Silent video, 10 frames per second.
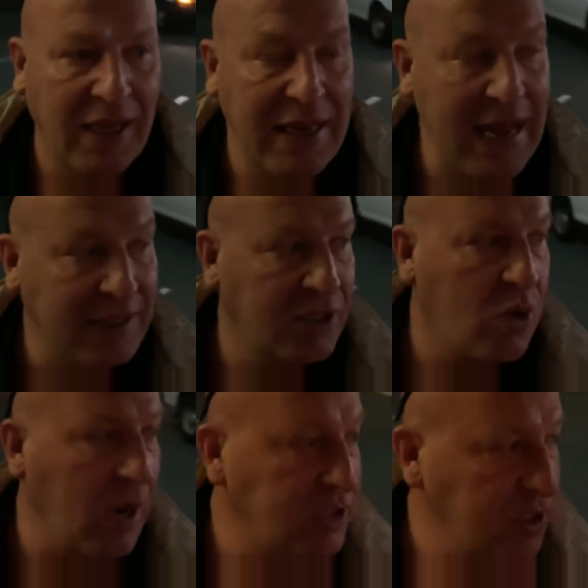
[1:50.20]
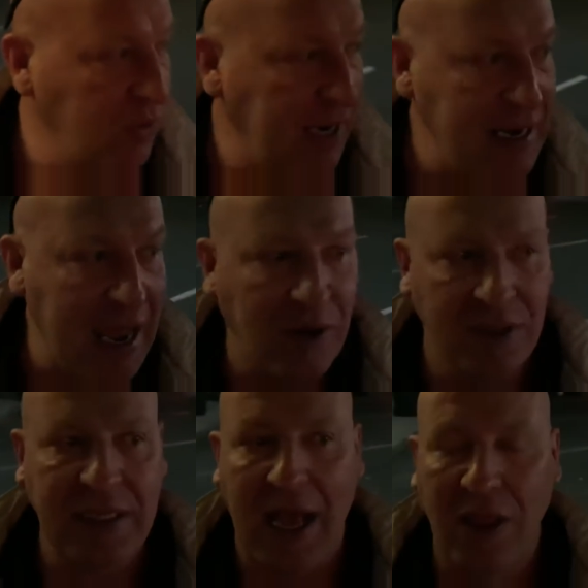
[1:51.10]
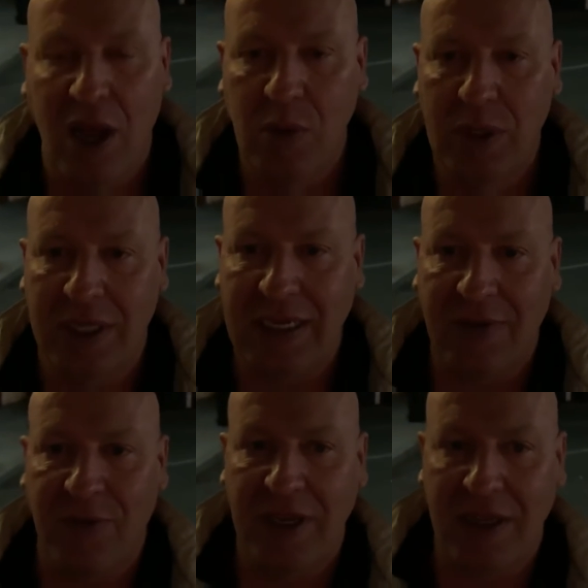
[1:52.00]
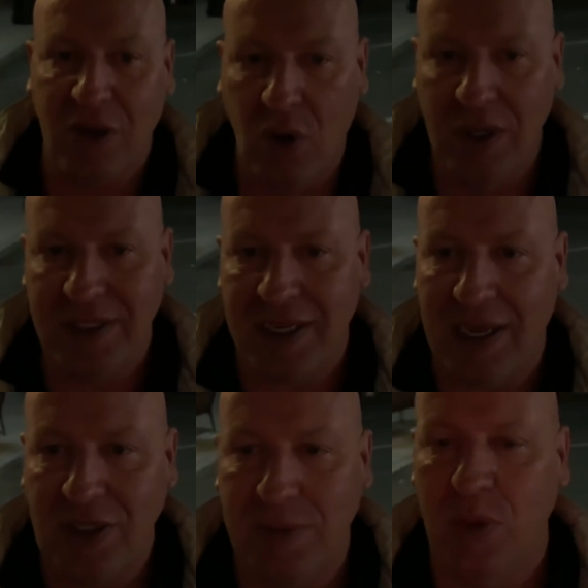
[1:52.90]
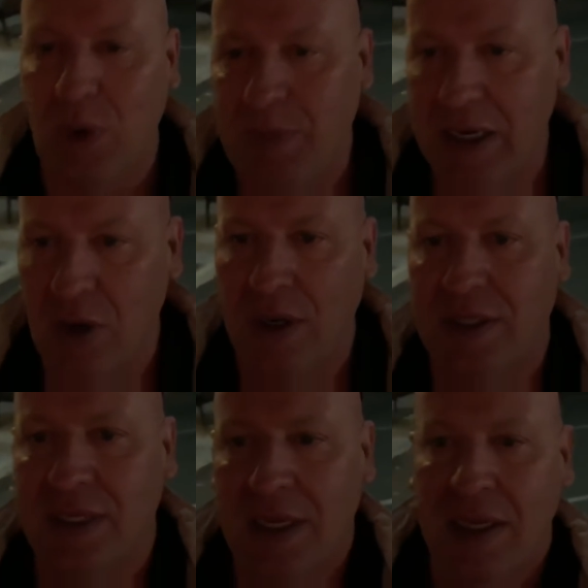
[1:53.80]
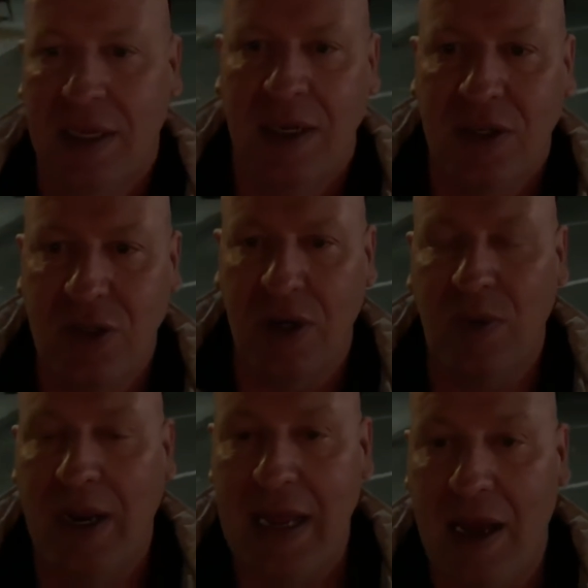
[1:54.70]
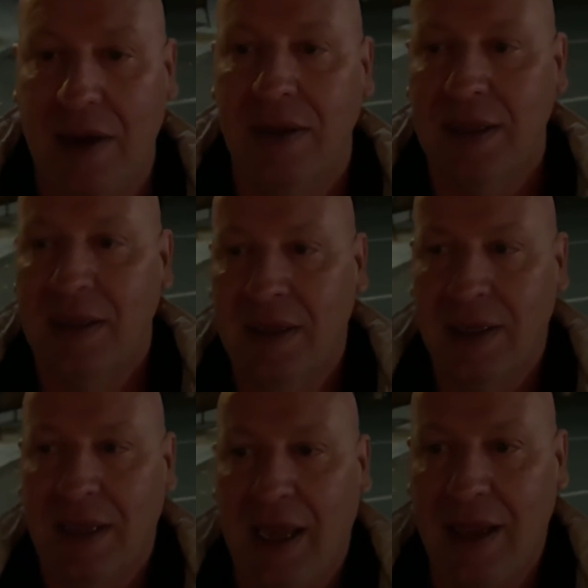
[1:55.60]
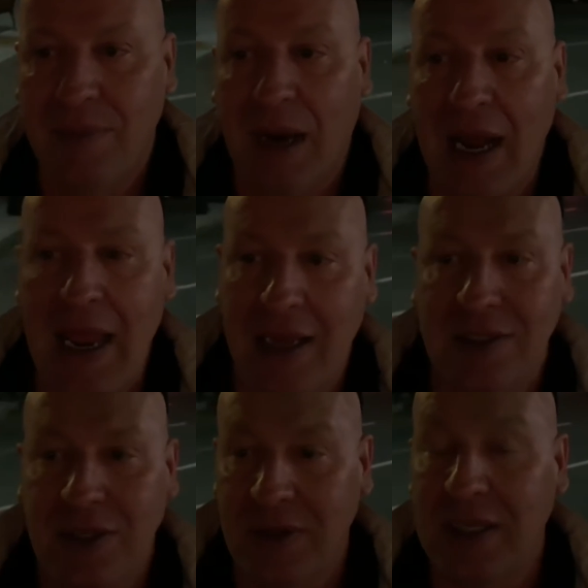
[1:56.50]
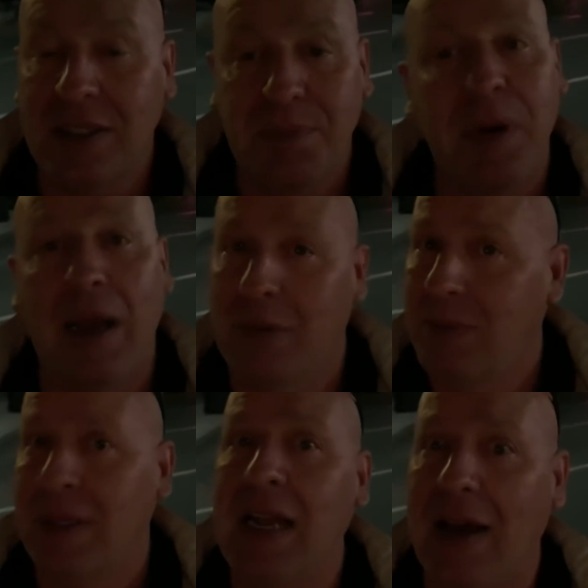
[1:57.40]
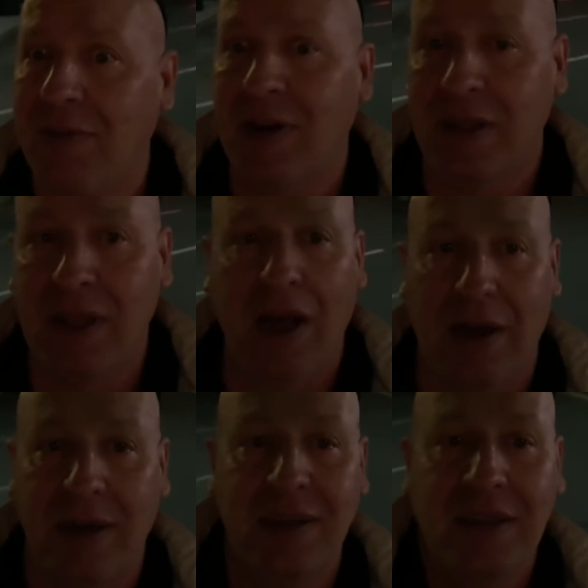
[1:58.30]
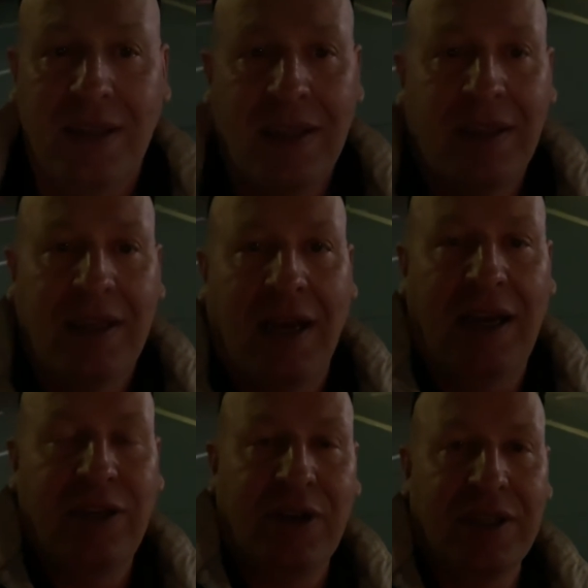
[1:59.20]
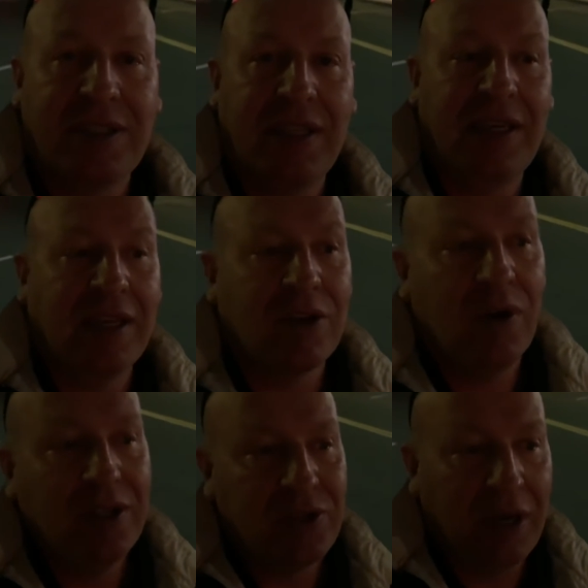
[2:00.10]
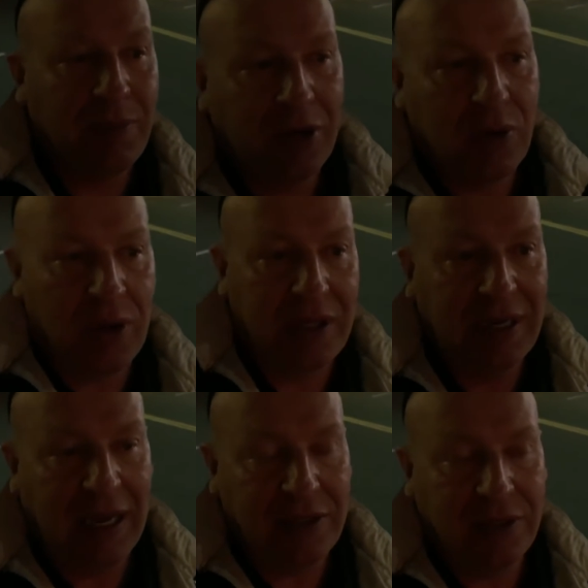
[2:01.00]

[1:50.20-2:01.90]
And that's the question right now, is how long will it take for the other coins to catch up to what Bitcoin's doing right now? And my answer is probably not very long. You're going to see the other coins go up pretty quickly now